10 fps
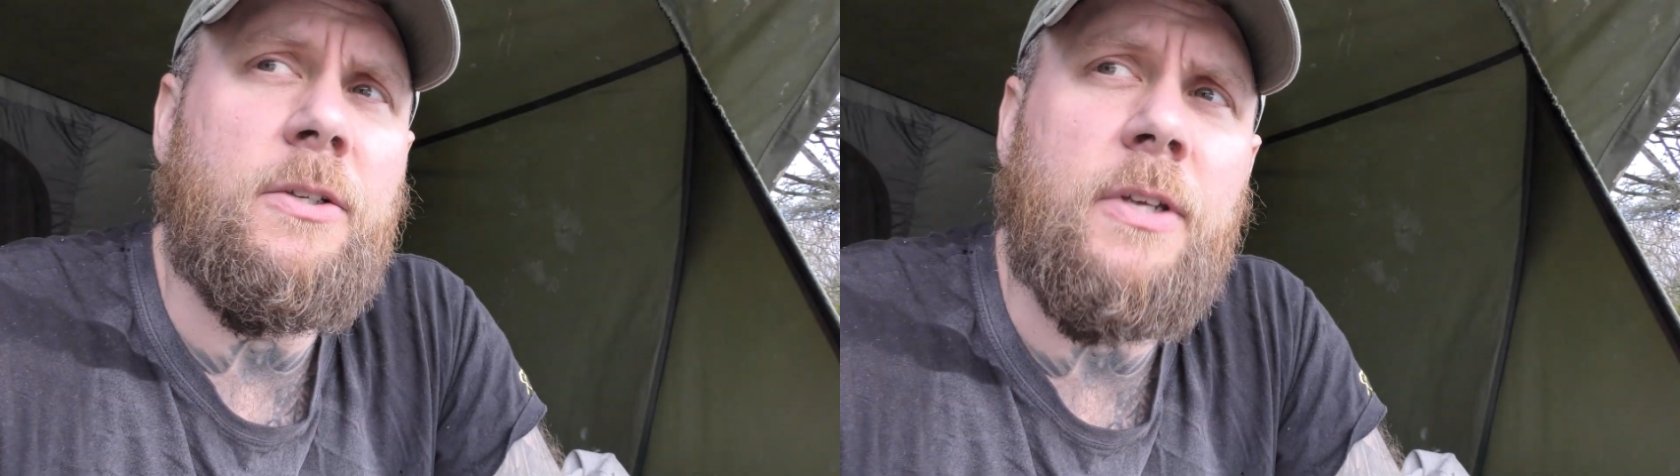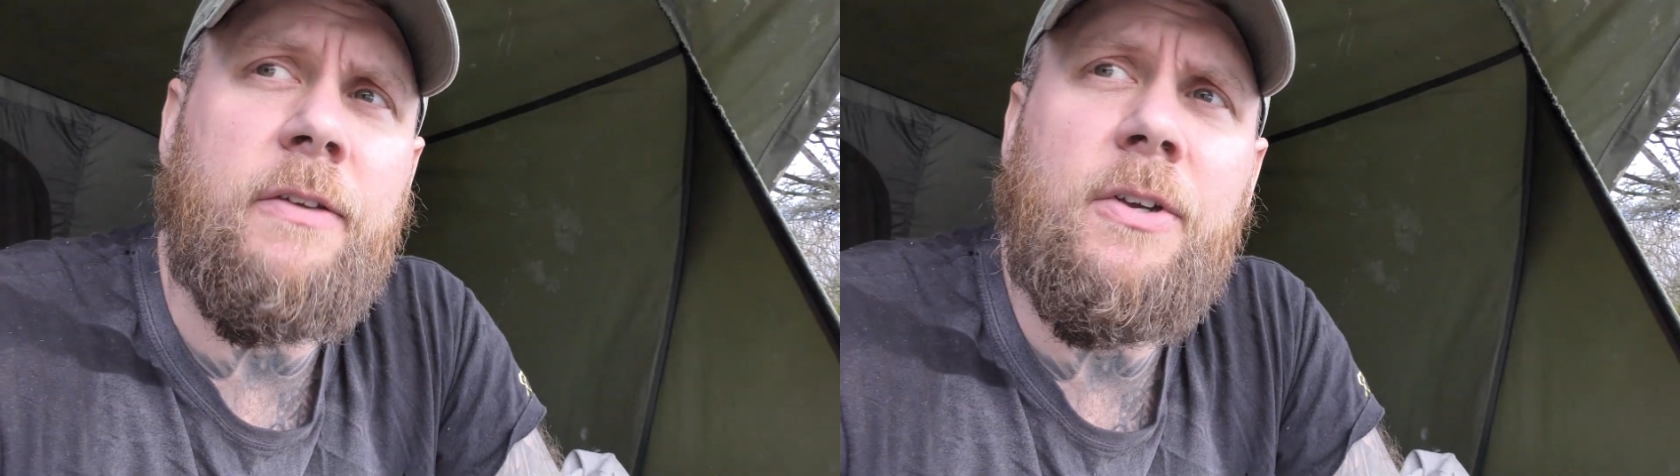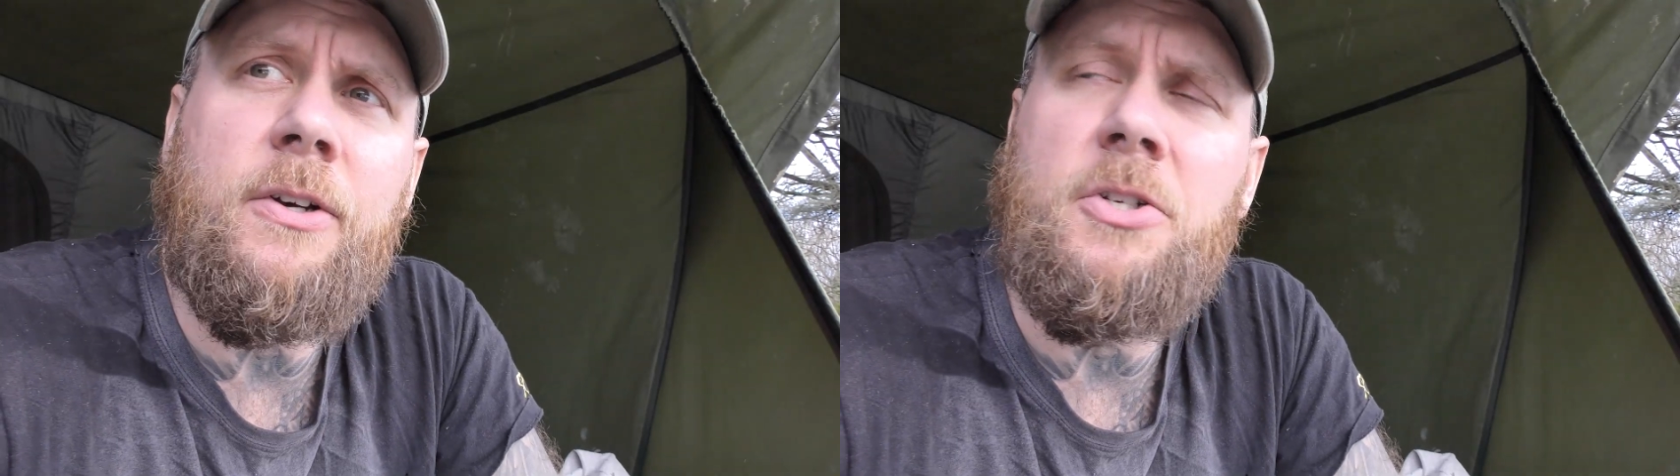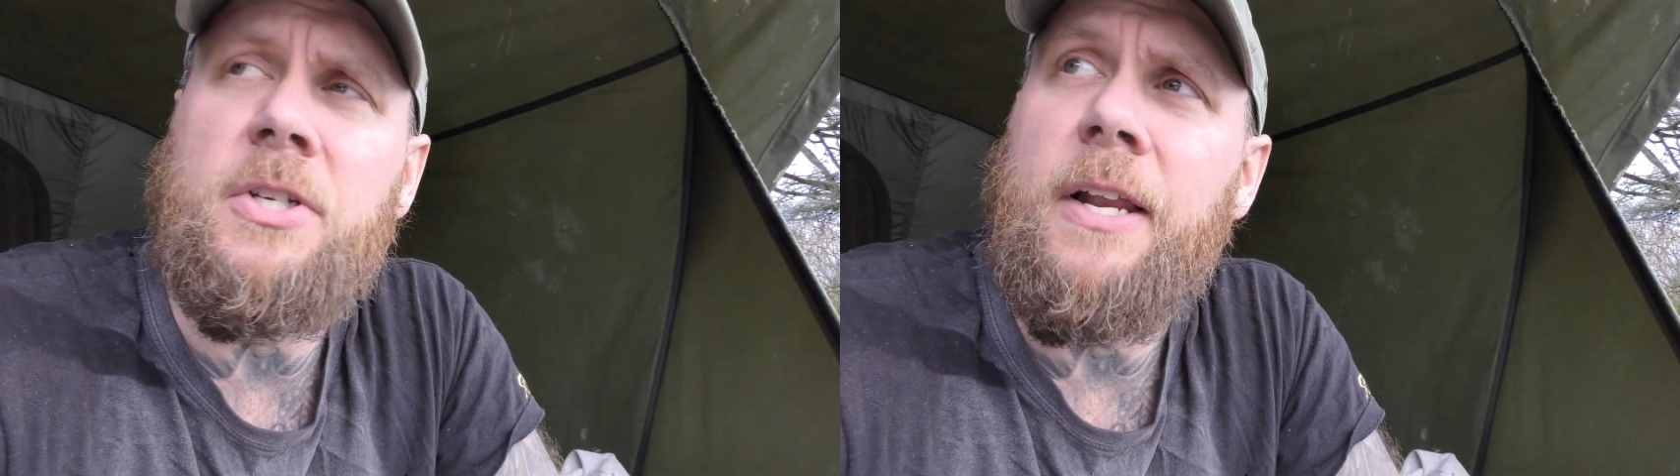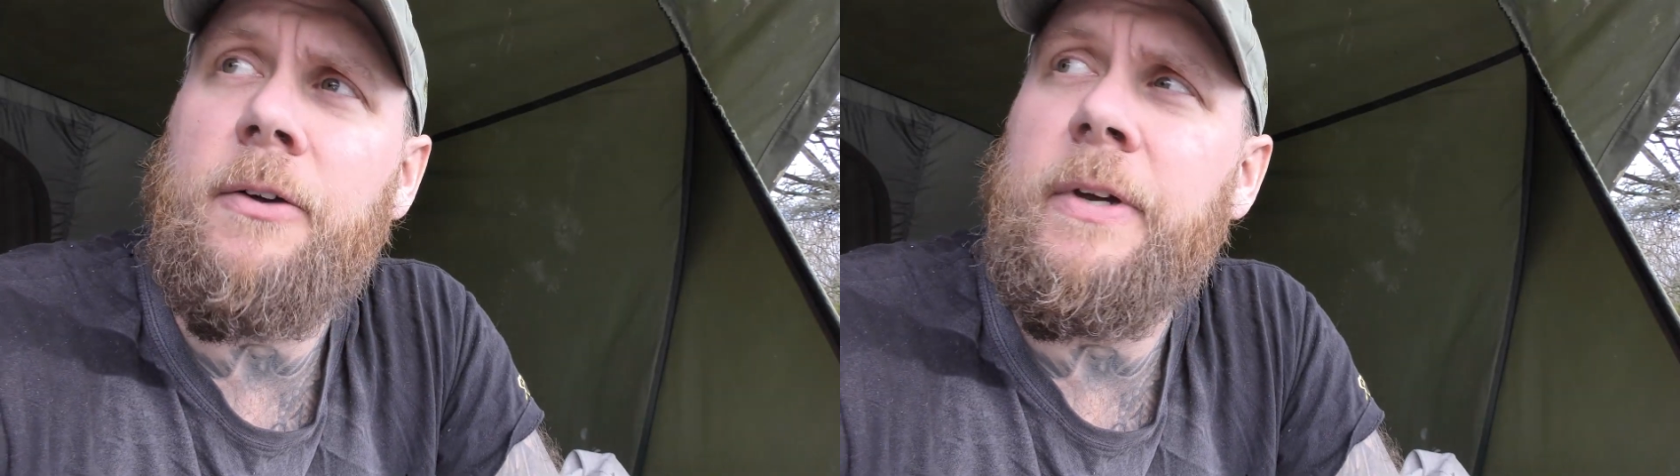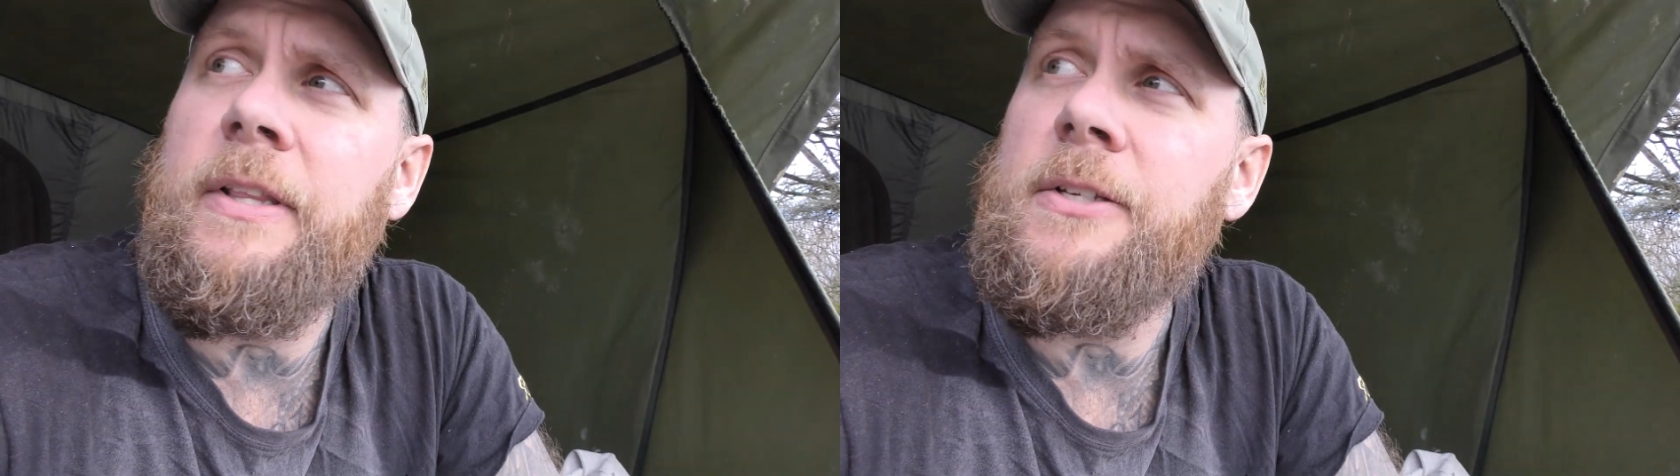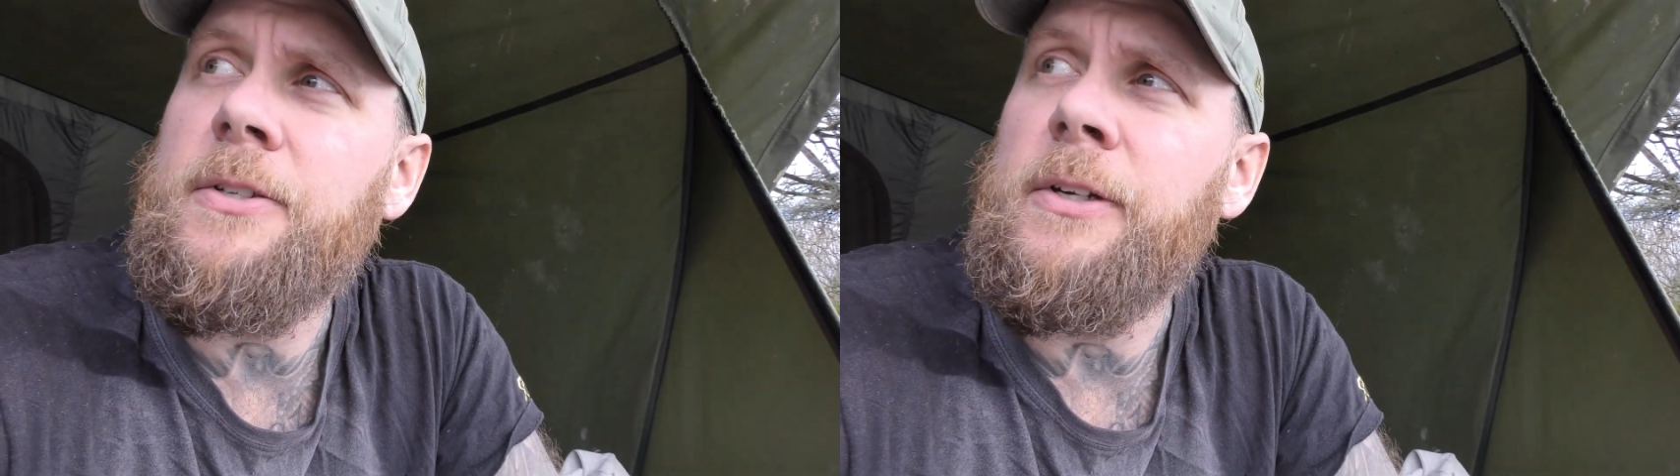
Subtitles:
So if you've got a shallow end that's